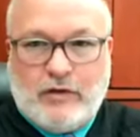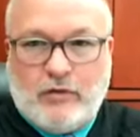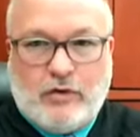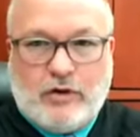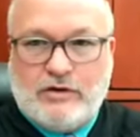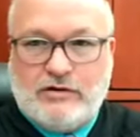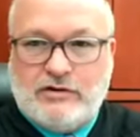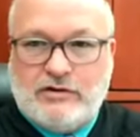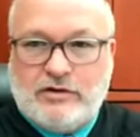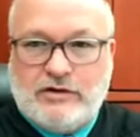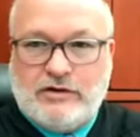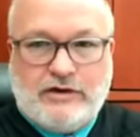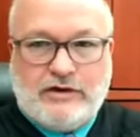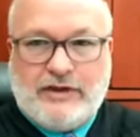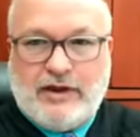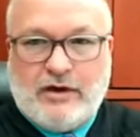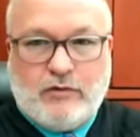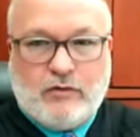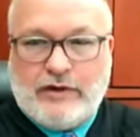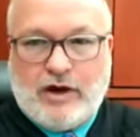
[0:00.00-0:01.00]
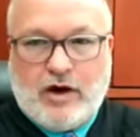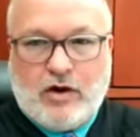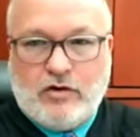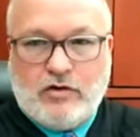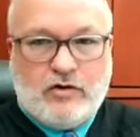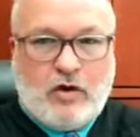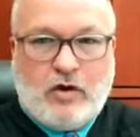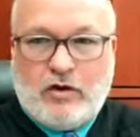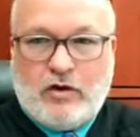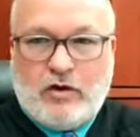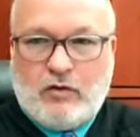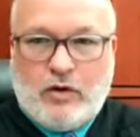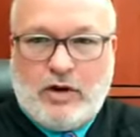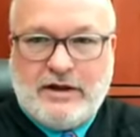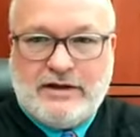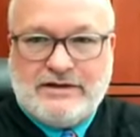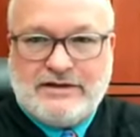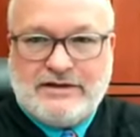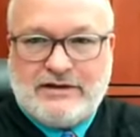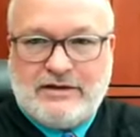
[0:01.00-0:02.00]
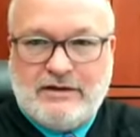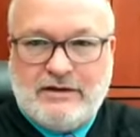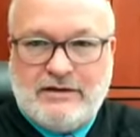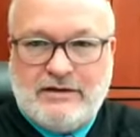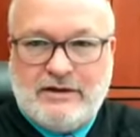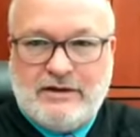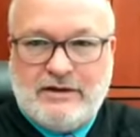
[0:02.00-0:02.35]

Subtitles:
weren't, were they argued all at once?